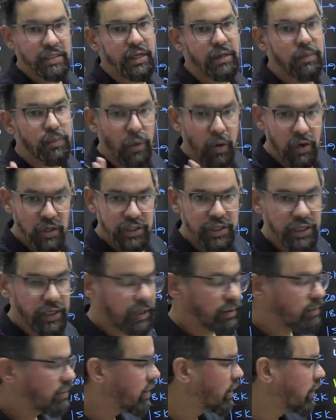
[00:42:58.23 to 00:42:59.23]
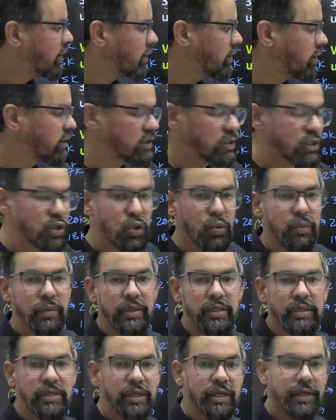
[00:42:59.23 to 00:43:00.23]
positive, greater than 0 means
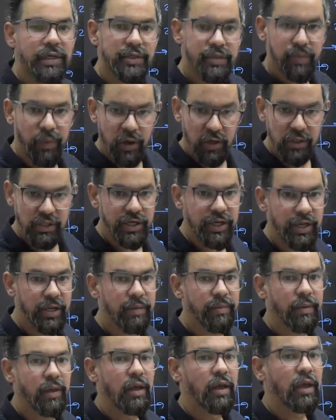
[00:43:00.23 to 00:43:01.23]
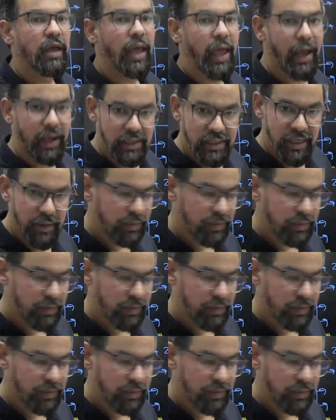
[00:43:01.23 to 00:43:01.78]
it is positive, accept the